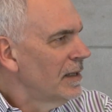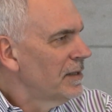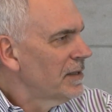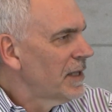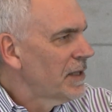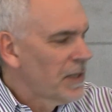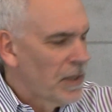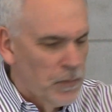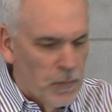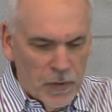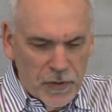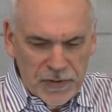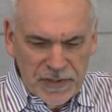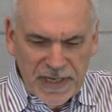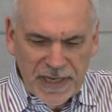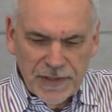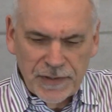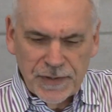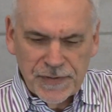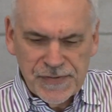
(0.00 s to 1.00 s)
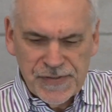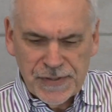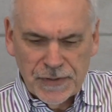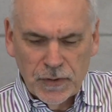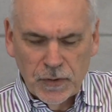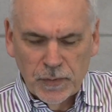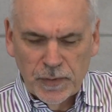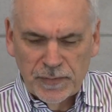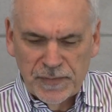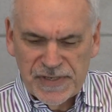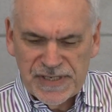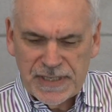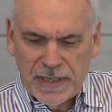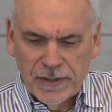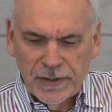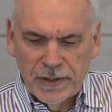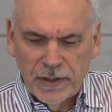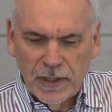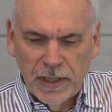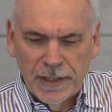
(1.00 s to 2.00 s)
than they were 10 years ago when we
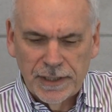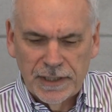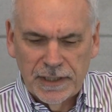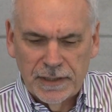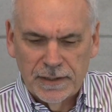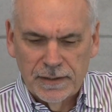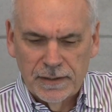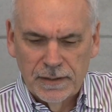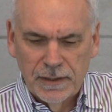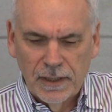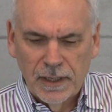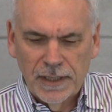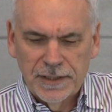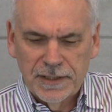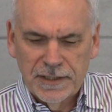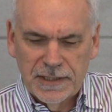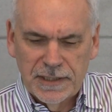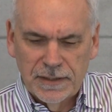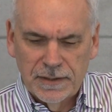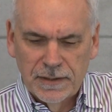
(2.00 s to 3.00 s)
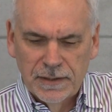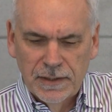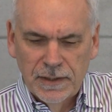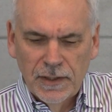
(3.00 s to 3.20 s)
started auditing."